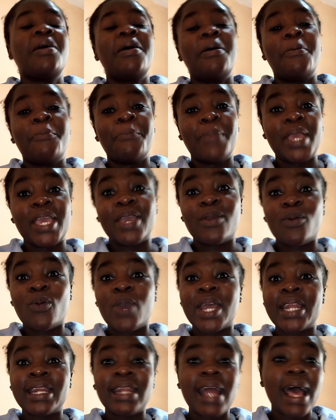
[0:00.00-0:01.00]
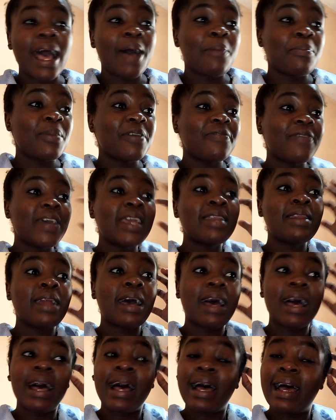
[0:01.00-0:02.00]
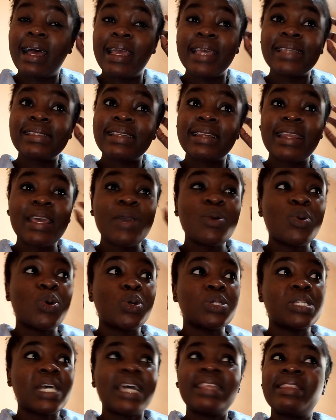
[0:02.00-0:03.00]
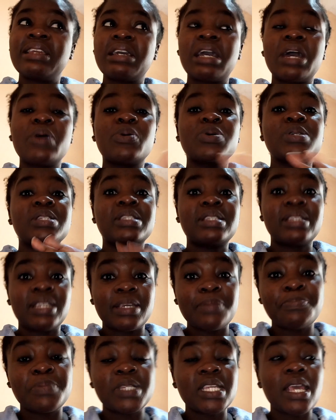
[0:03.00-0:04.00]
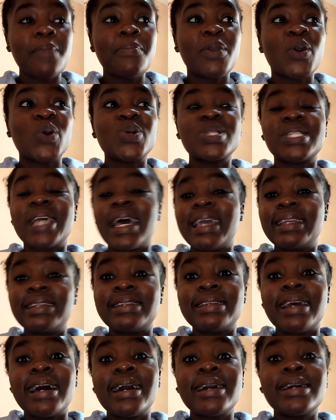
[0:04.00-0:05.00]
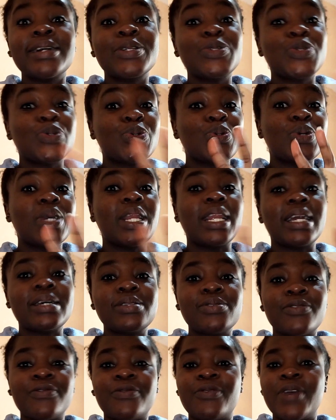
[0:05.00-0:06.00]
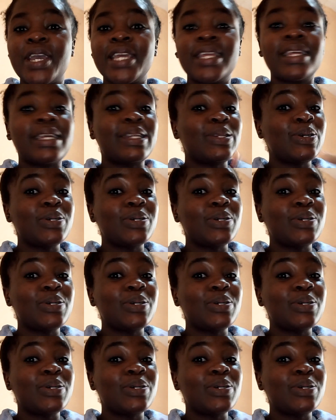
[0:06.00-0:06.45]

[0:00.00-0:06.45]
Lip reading: Me, when even yesterday was, I think I was tipsy because I drank 2 glass of wine.